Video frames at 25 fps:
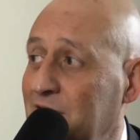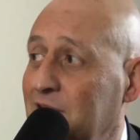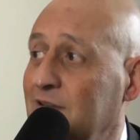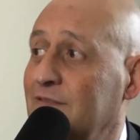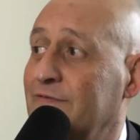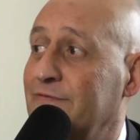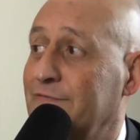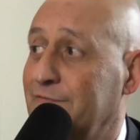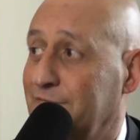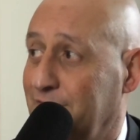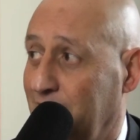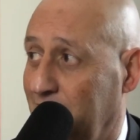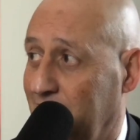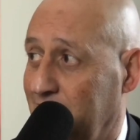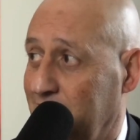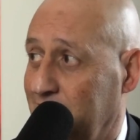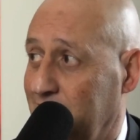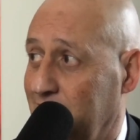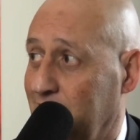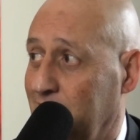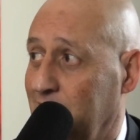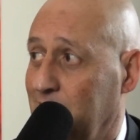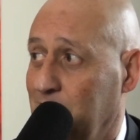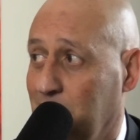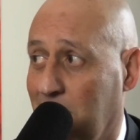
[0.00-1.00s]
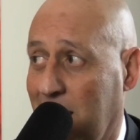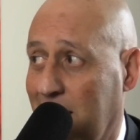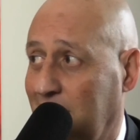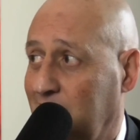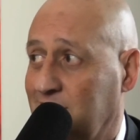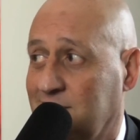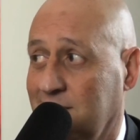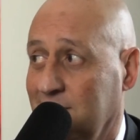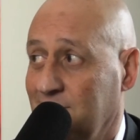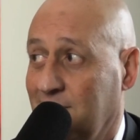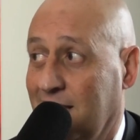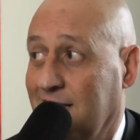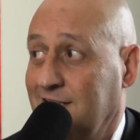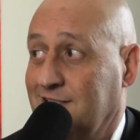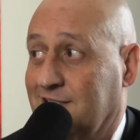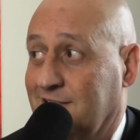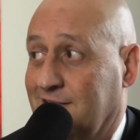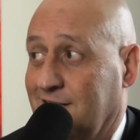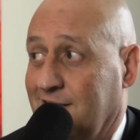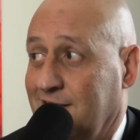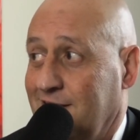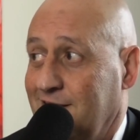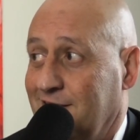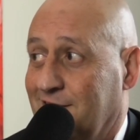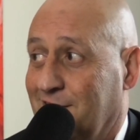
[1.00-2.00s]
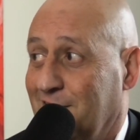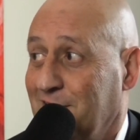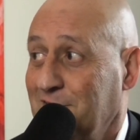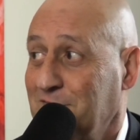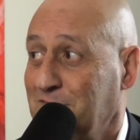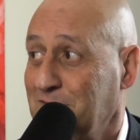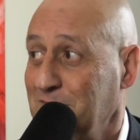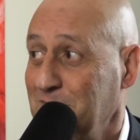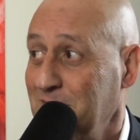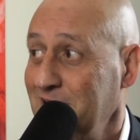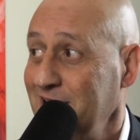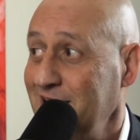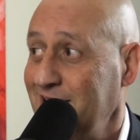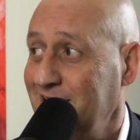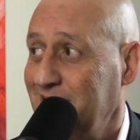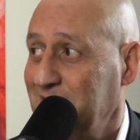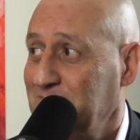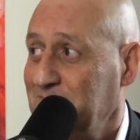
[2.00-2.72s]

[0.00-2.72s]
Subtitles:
fun, Max, and that's the thing for me.